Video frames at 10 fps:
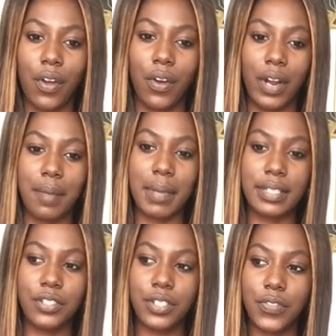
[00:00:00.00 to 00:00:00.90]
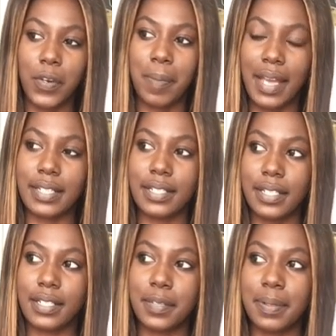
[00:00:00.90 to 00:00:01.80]
All right, messages for
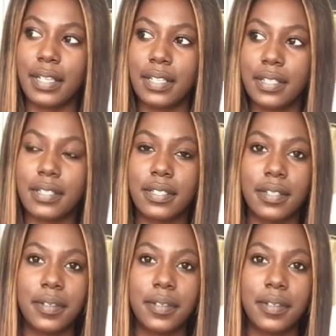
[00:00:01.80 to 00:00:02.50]
Pisces, please.